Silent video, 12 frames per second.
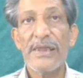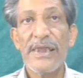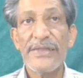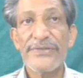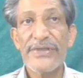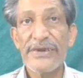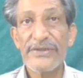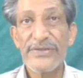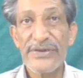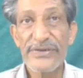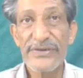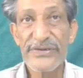And then in
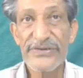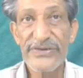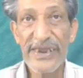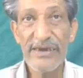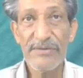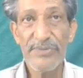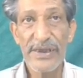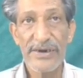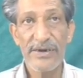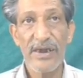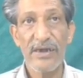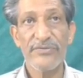the second
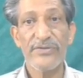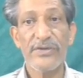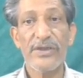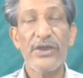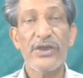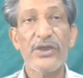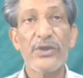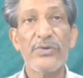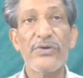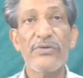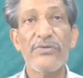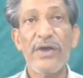paragraph, you
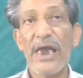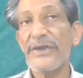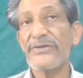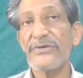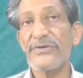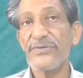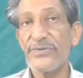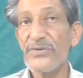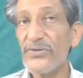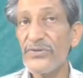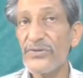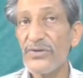will either
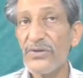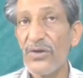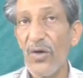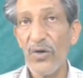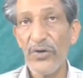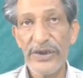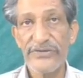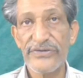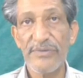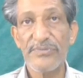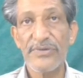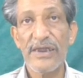refuse or
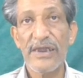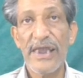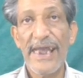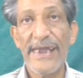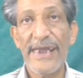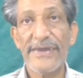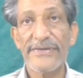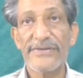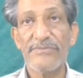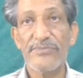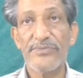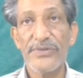accept as
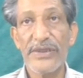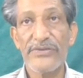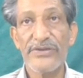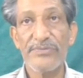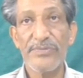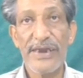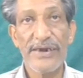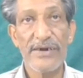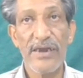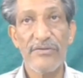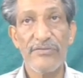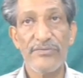in this
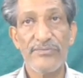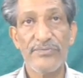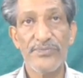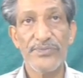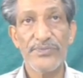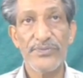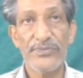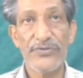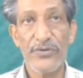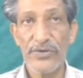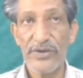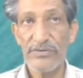paragraph.
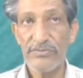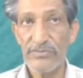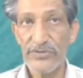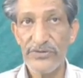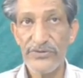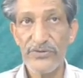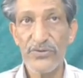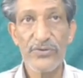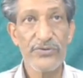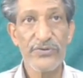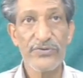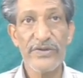So you can just go
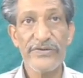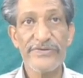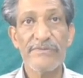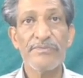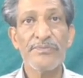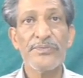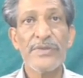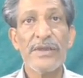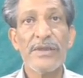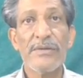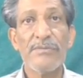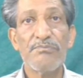through this.
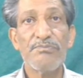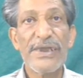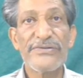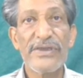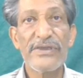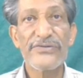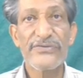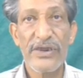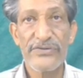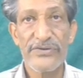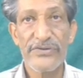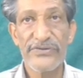Basic
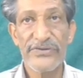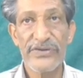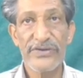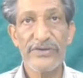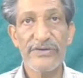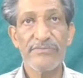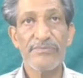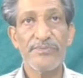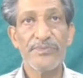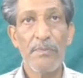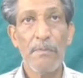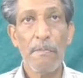structure is here,
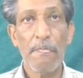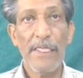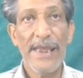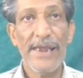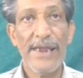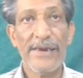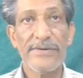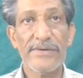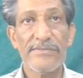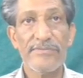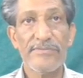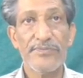
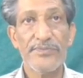and